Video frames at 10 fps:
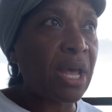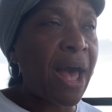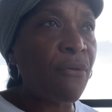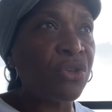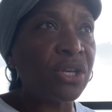
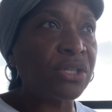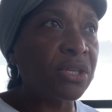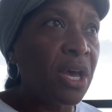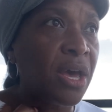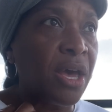how this
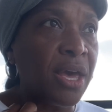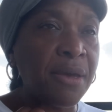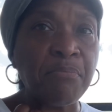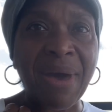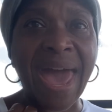
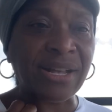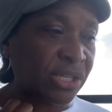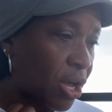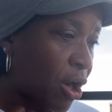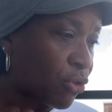
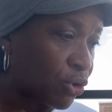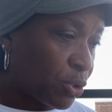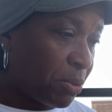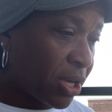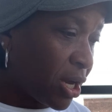impacts others
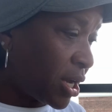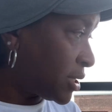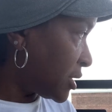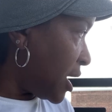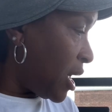because